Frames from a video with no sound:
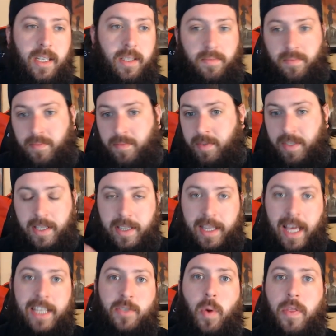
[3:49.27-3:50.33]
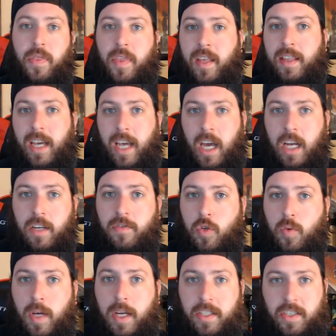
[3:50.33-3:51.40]
that's one thing that kind of
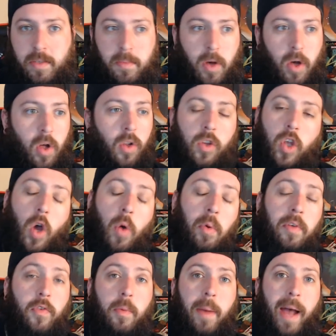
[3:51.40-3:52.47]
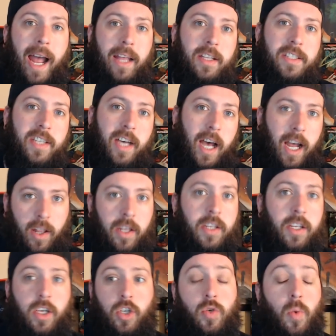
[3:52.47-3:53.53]
unites them all. Going from island to island,
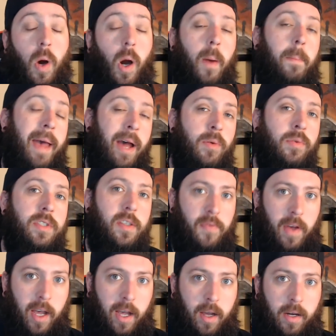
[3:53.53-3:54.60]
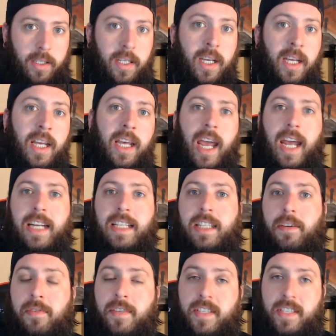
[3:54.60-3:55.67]
you are bound to find a
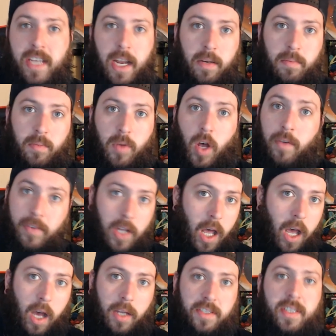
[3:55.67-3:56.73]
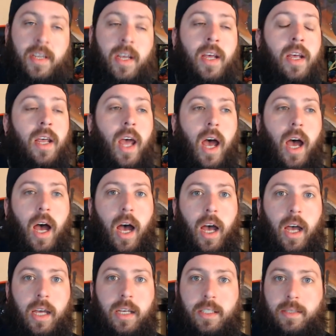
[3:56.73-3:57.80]
different set of laws.
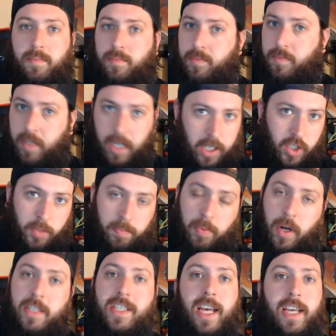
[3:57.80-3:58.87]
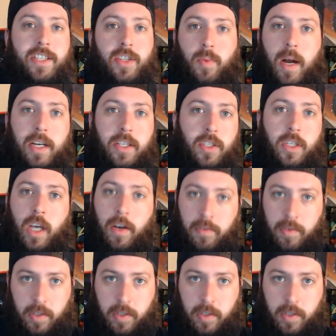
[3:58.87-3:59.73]
Each prince has the right to govern